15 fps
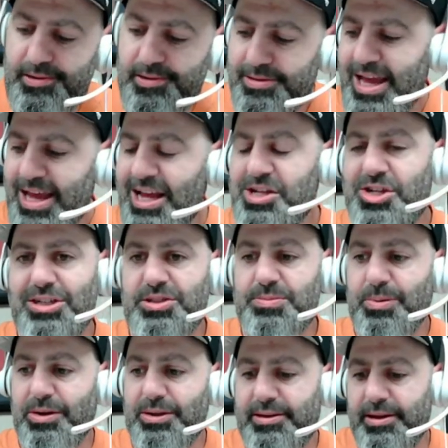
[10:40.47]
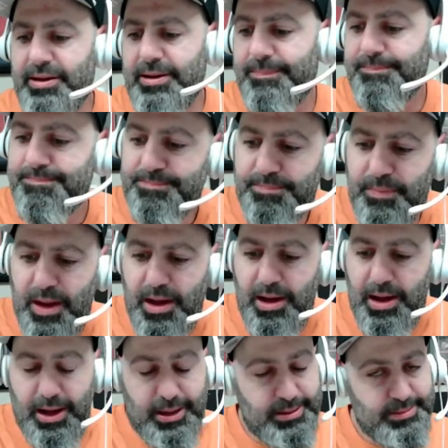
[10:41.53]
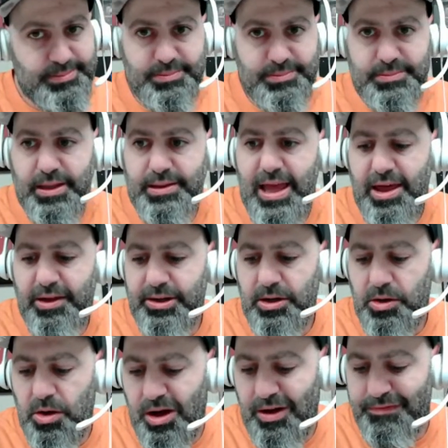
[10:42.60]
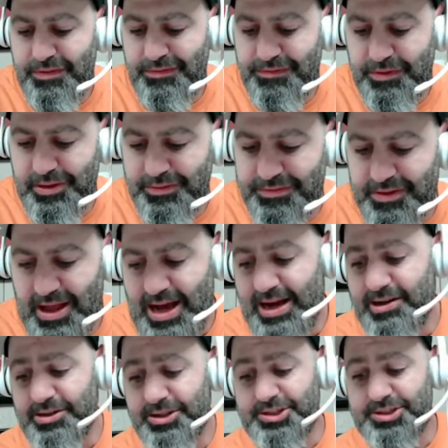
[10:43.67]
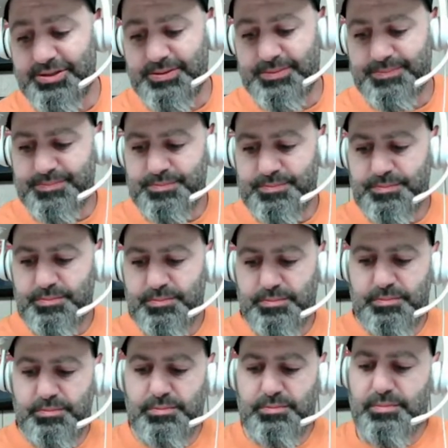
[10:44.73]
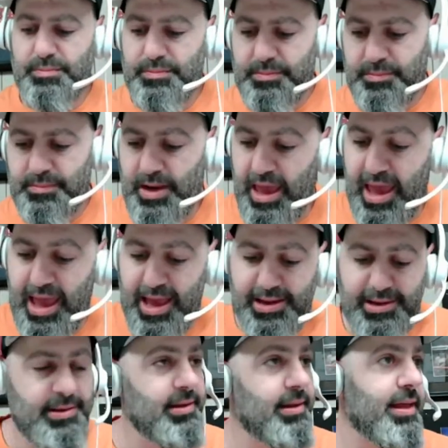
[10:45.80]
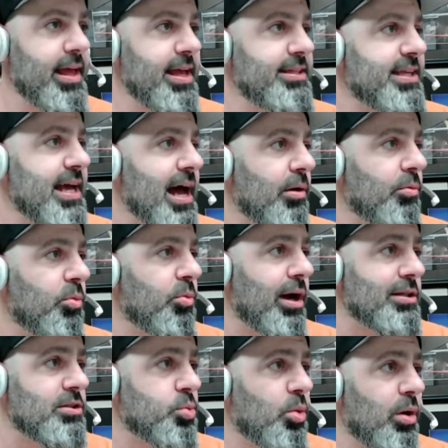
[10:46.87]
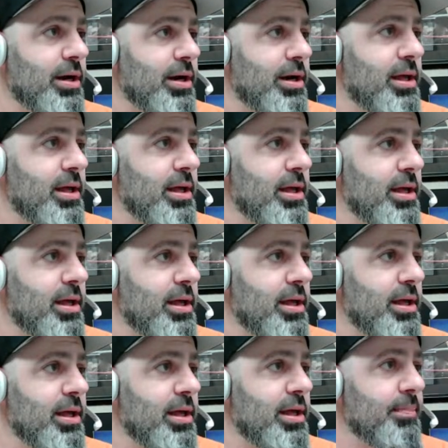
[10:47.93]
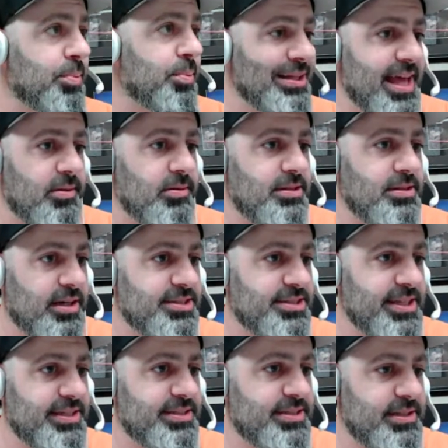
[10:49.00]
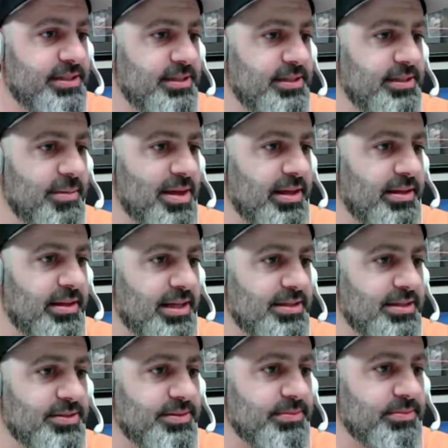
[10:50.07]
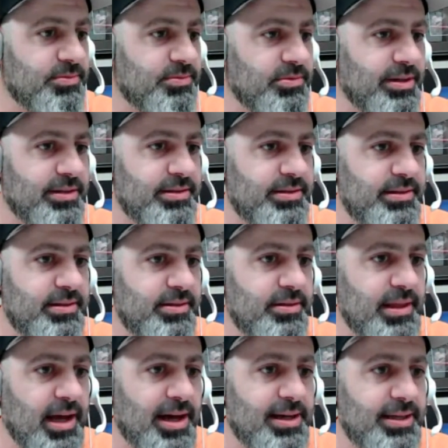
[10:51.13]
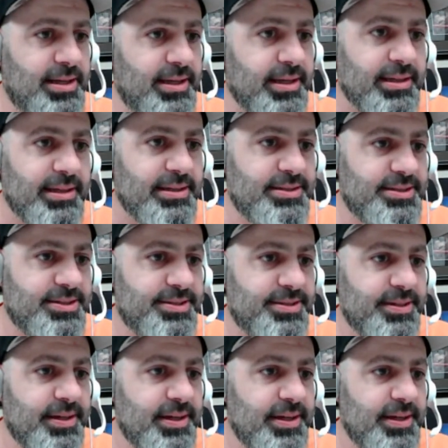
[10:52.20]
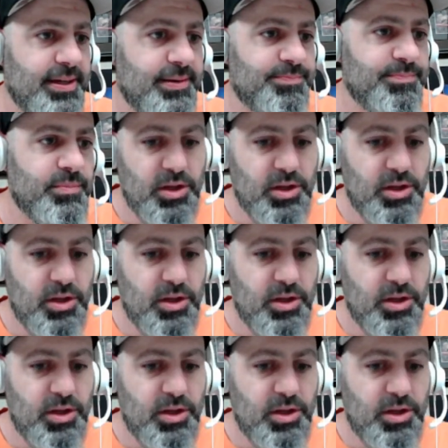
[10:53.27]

Necas put the nail in the coffin for the Flyers, and he's got 20 points now on this young season. I mean, that's ridiculous.